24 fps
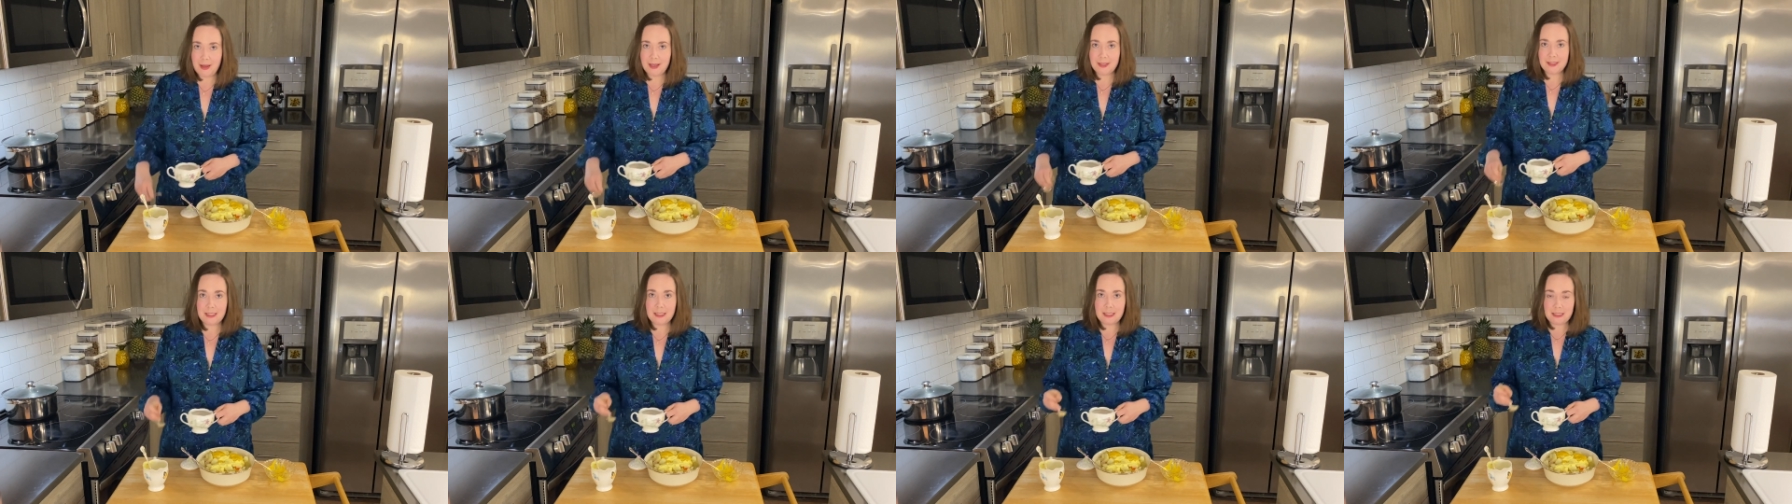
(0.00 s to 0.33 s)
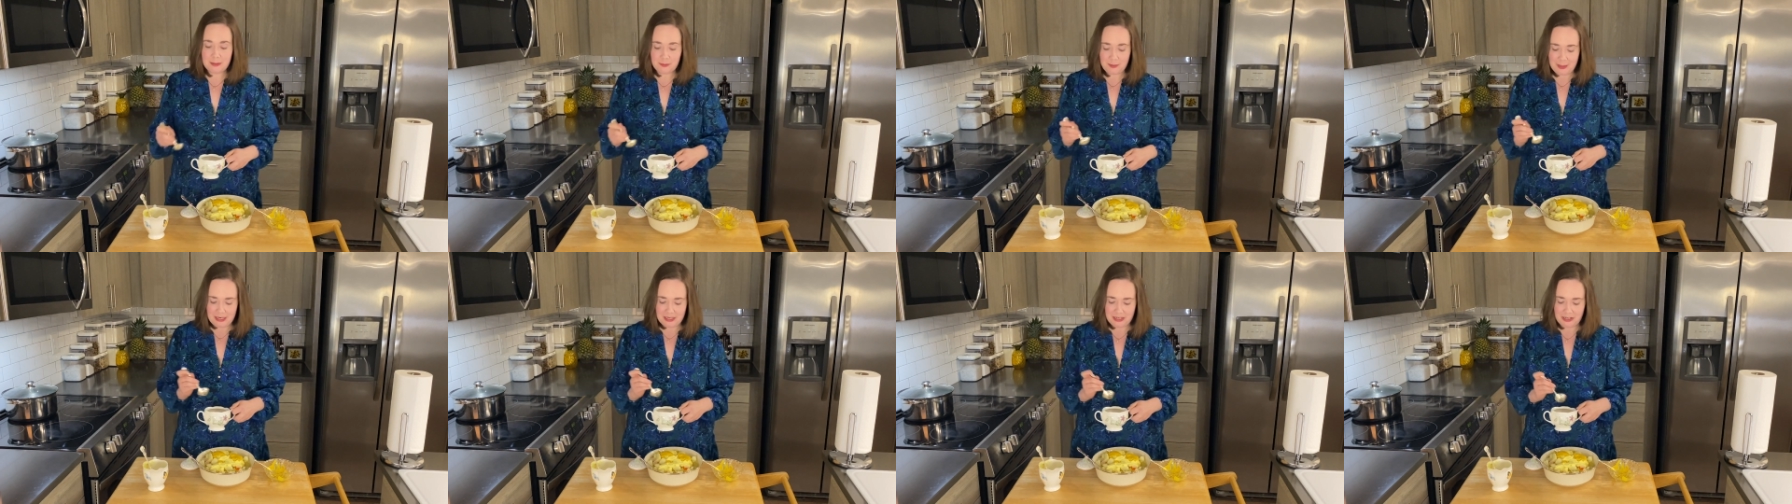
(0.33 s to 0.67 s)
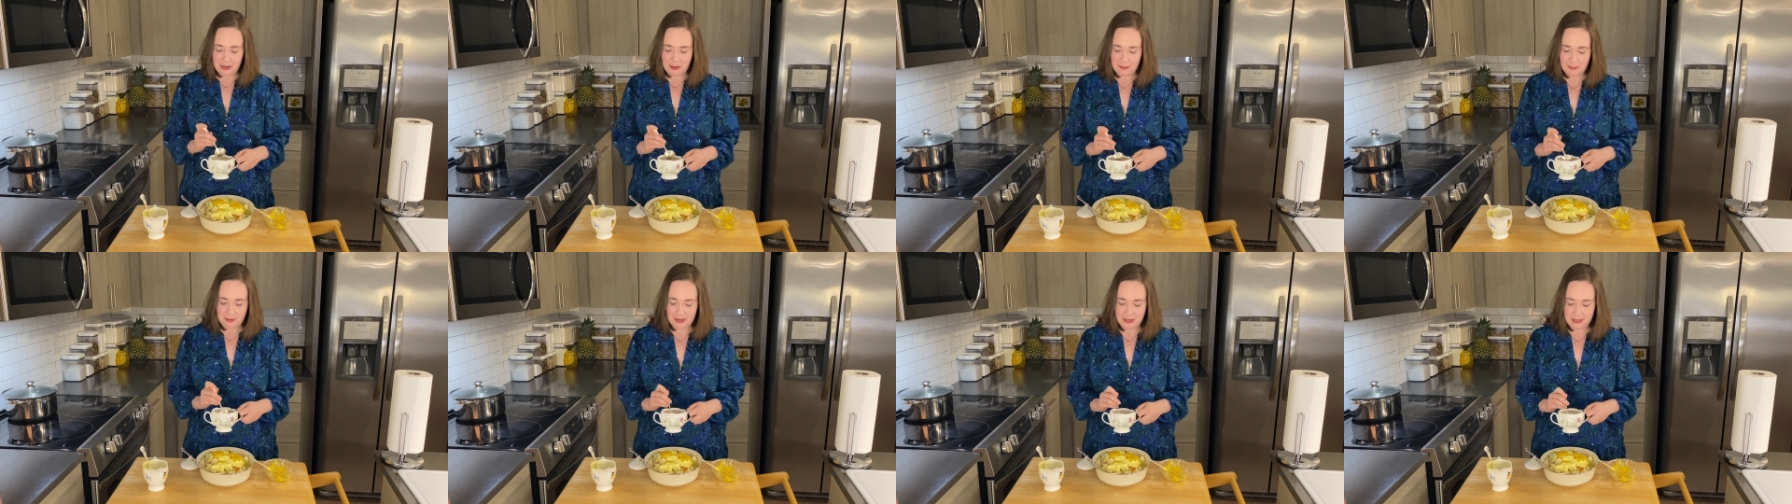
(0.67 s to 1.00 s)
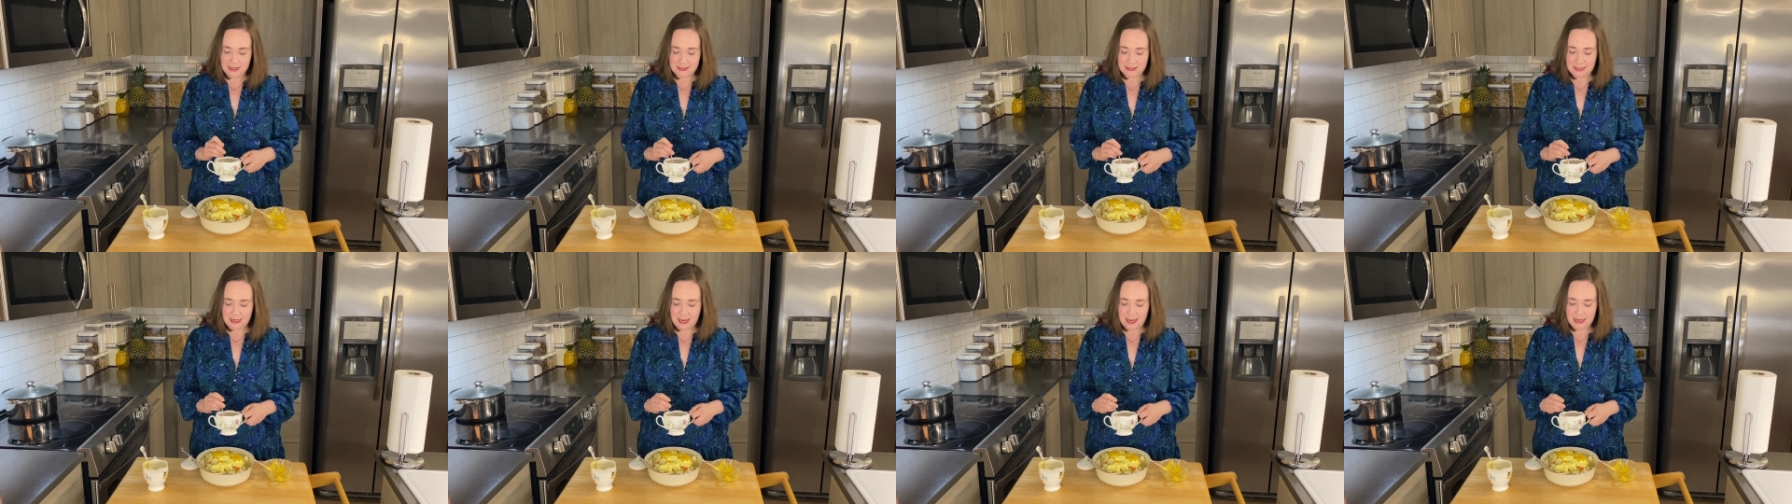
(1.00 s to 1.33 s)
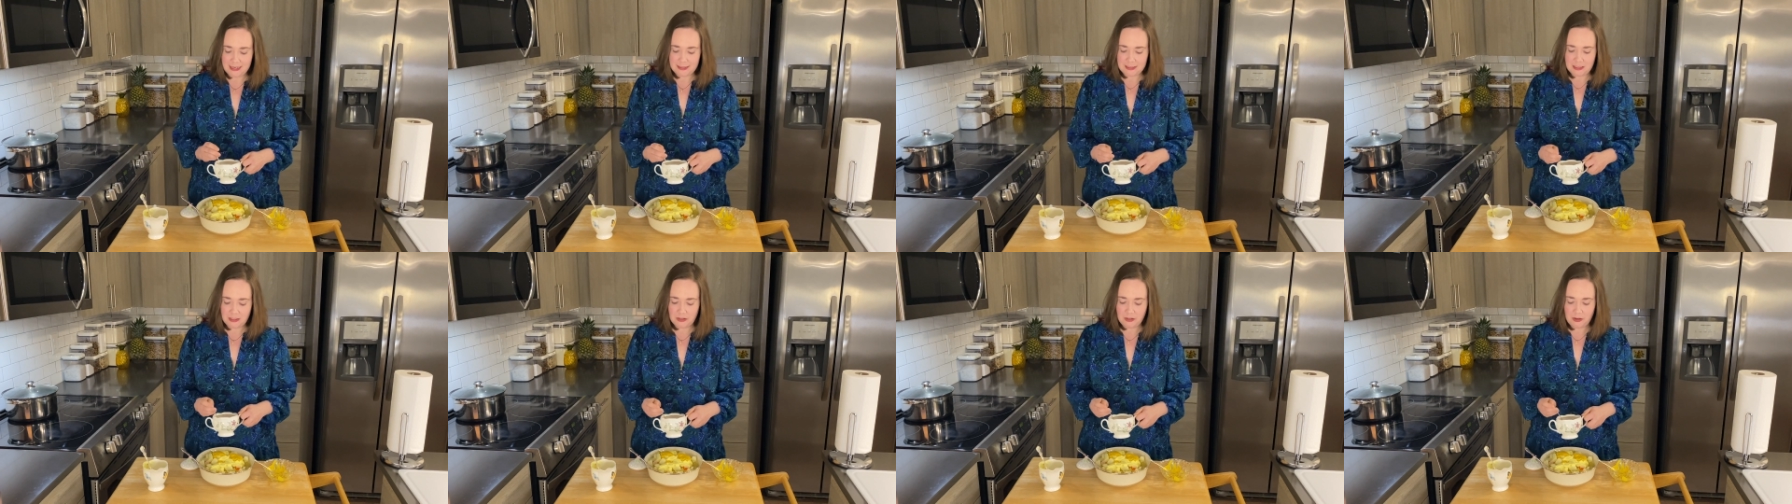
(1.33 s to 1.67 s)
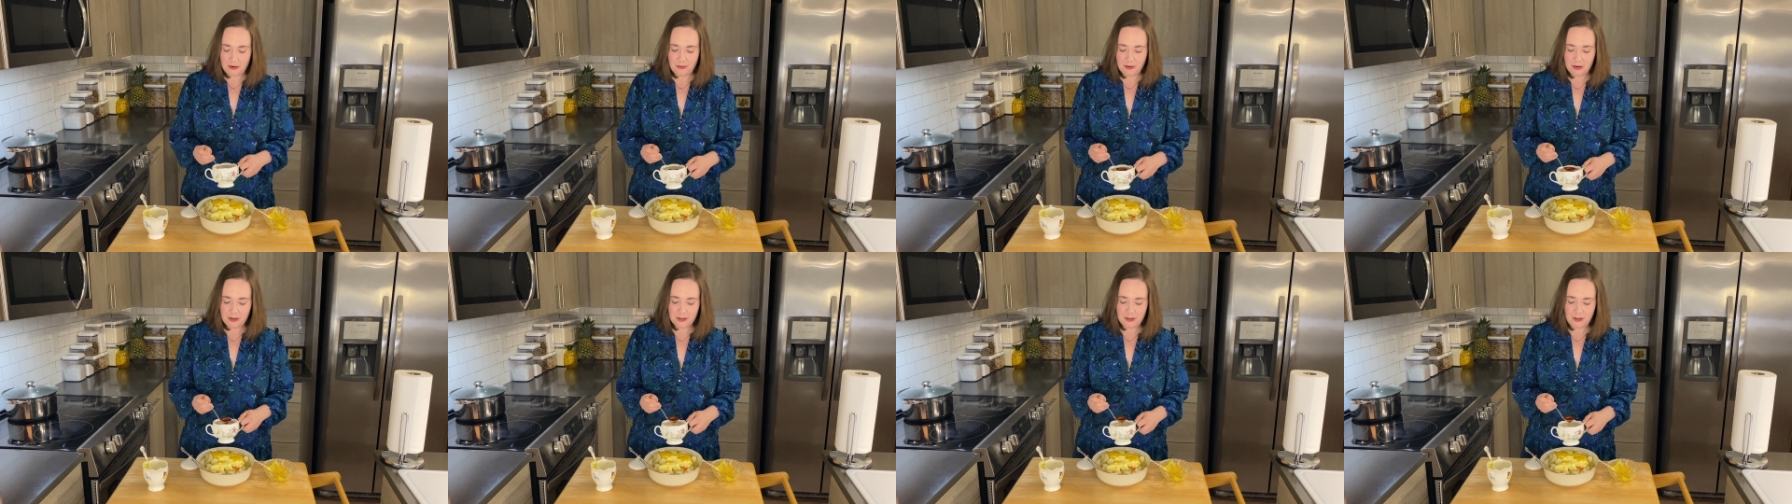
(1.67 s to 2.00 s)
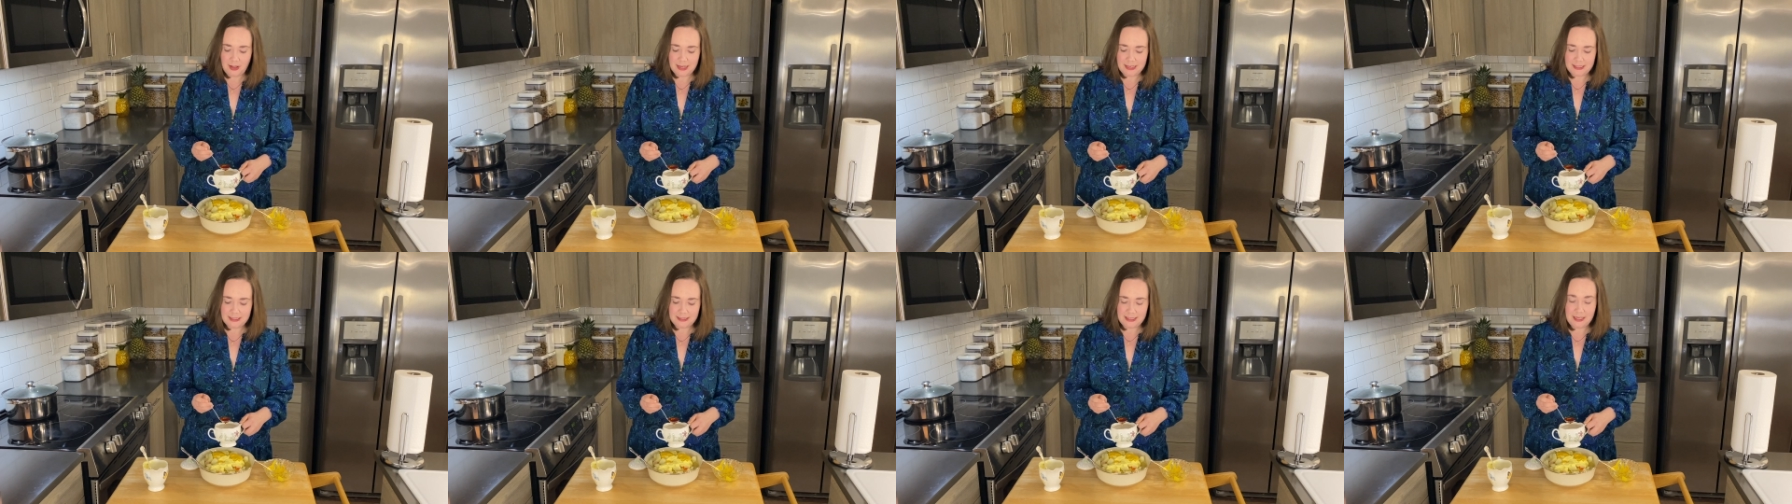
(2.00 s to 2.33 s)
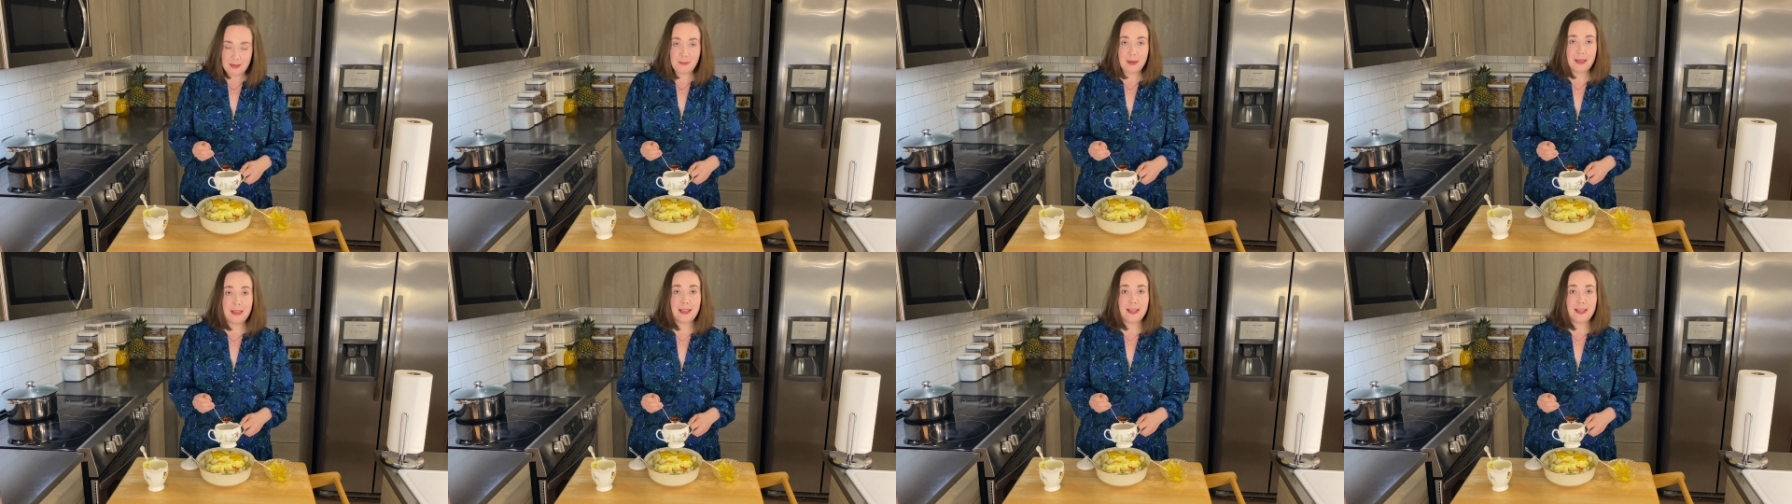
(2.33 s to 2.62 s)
as a sweetener because it has a lower glycemic